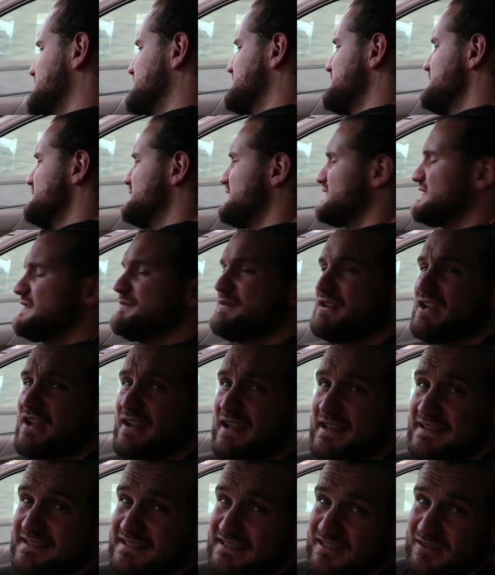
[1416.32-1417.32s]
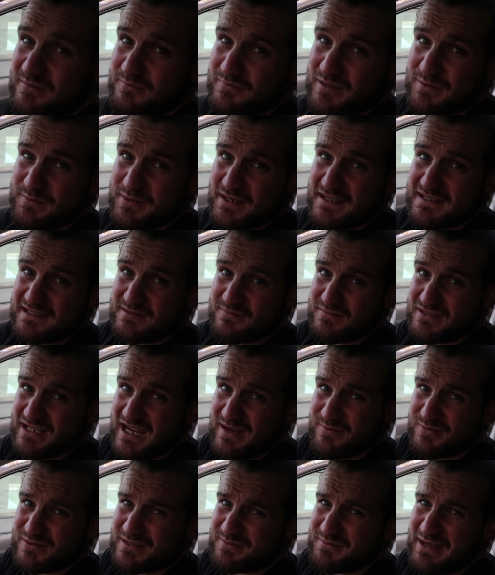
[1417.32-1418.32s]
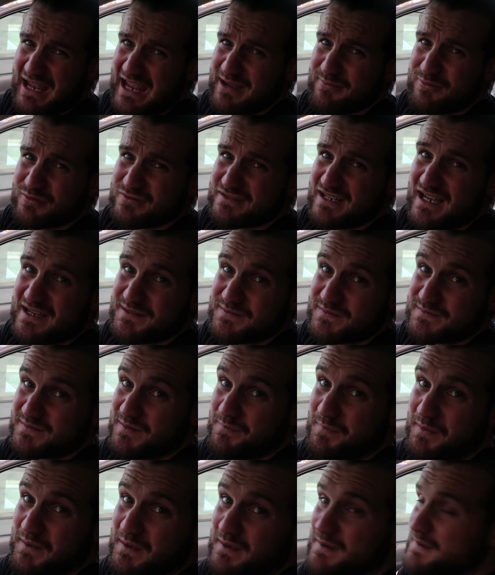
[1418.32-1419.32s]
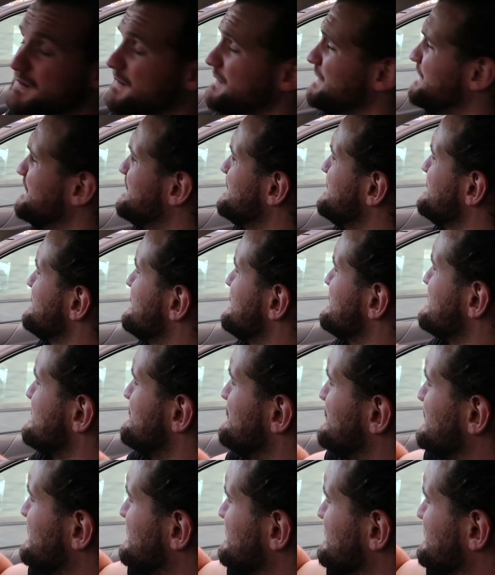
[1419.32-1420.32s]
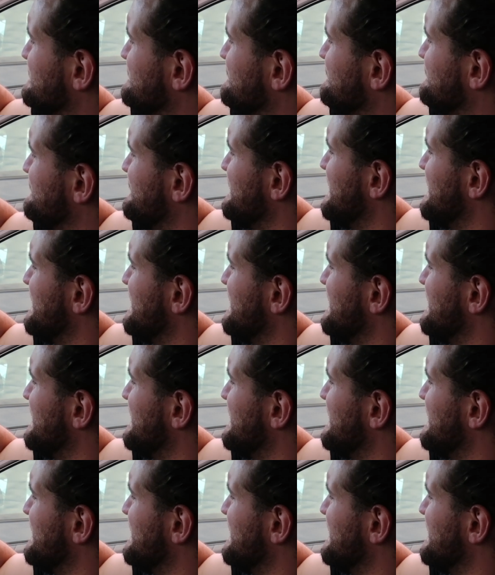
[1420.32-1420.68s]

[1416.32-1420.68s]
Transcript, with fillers: super. Let me go get some. Let me get some some cable ties or something, because I'm gonna.